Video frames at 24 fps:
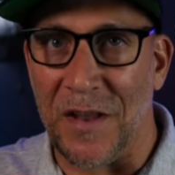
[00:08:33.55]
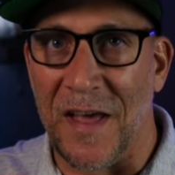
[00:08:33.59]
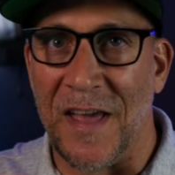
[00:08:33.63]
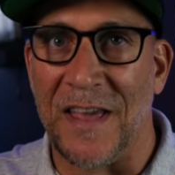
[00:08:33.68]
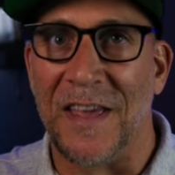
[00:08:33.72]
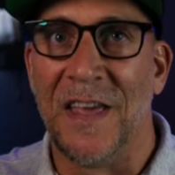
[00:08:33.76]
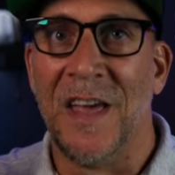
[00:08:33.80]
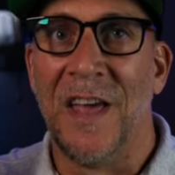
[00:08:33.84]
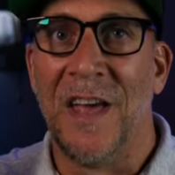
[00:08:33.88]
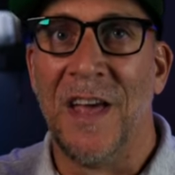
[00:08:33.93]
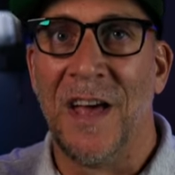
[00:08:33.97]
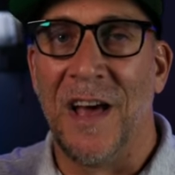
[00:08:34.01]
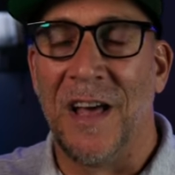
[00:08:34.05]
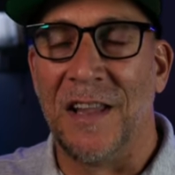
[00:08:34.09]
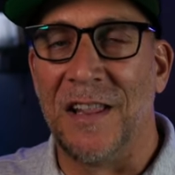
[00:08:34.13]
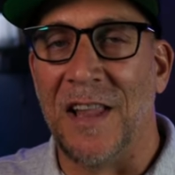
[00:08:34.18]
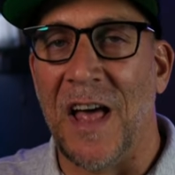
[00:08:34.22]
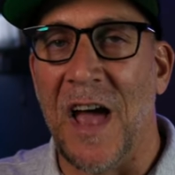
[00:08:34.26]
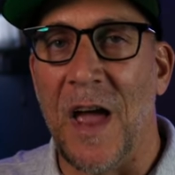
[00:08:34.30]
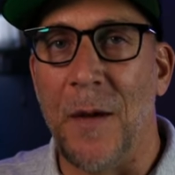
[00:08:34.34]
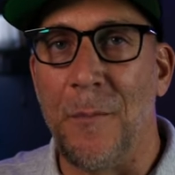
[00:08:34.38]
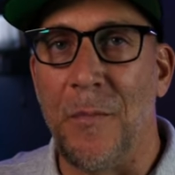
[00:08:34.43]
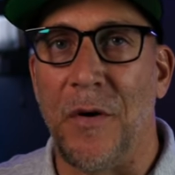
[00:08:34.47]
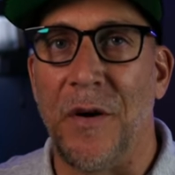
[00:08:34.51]
like a
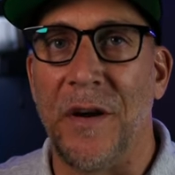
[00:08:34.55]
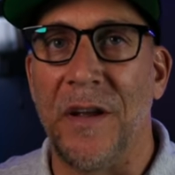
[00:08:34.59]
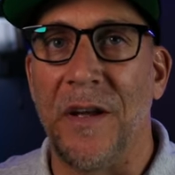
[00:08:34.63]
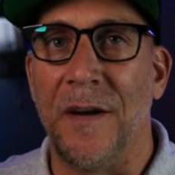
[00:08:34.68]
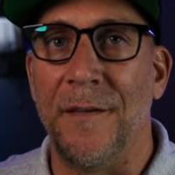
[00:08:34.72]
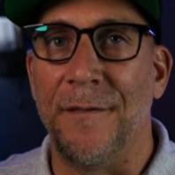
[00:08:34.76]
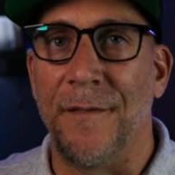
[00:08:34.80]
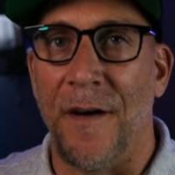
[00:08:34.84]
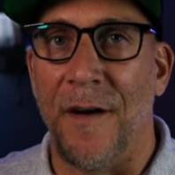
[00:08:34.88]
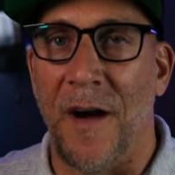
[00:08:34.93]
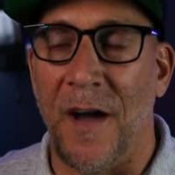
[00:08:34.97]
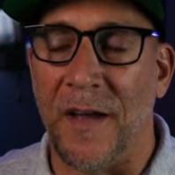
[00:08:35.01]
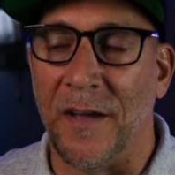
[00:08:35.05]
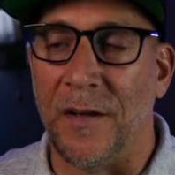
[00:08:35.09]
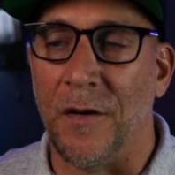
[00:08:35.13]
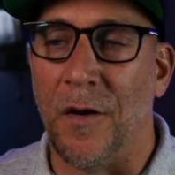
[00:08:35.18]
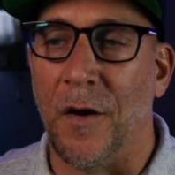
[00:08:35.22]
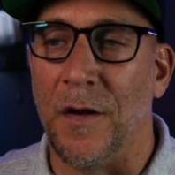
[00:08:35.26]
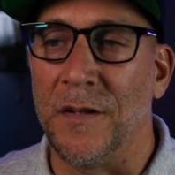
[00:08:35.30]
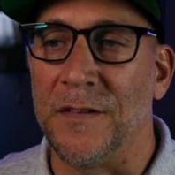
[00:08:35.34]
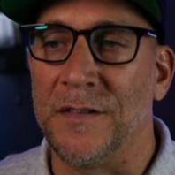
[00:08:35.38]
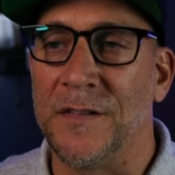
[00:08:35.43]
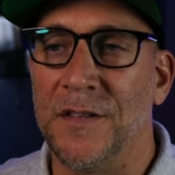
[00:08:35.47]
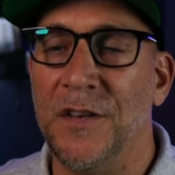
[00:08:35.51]
library of
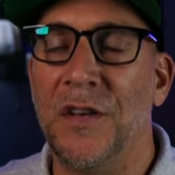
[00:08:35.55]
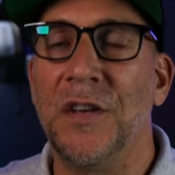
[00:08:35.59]
icons.